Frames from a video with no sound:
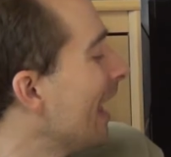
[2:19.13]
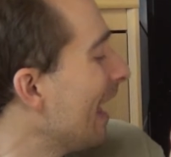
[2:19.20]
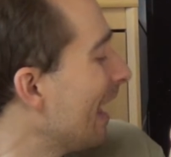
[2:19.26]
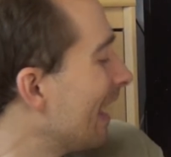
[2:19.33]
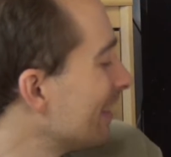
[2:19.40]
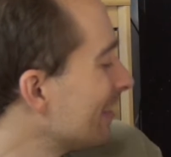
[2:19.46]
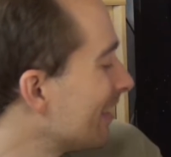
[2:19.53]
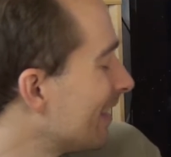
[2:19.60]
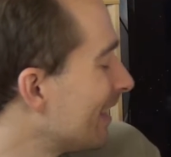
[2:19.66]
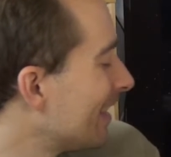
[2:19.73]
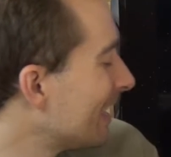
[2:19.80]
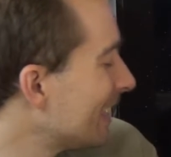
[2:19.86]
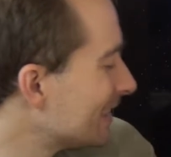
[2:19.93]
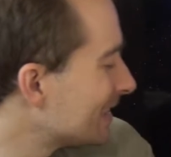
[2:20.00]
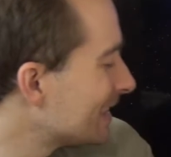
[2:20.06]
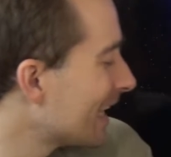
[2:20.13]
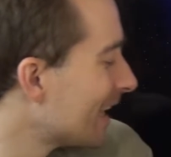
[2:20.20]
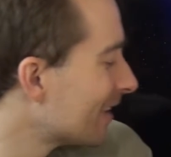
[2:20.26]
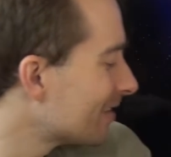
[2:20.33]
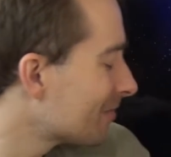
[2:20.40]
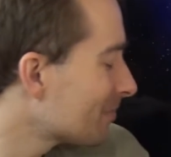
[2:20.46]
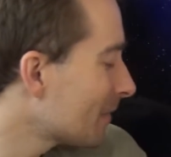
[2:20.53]
And in the
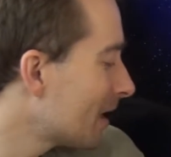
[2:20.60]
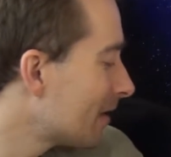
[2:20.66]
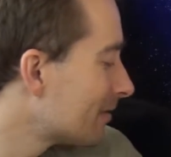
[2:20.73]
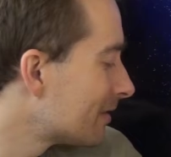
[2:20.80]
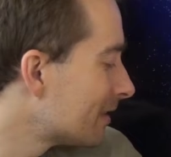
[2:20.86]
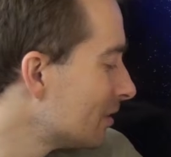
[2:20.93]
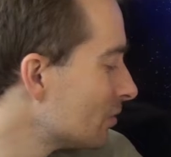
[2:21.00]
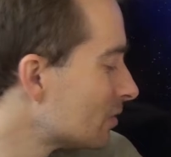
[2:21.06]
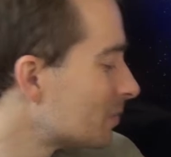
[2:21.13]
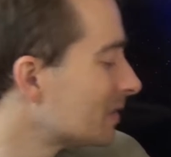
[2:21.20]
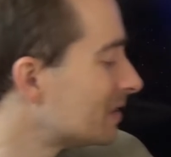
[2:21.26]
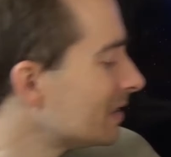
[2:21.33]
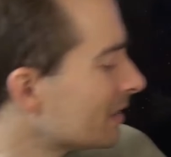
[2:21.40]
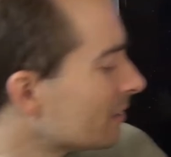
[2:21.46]
end, the USB-C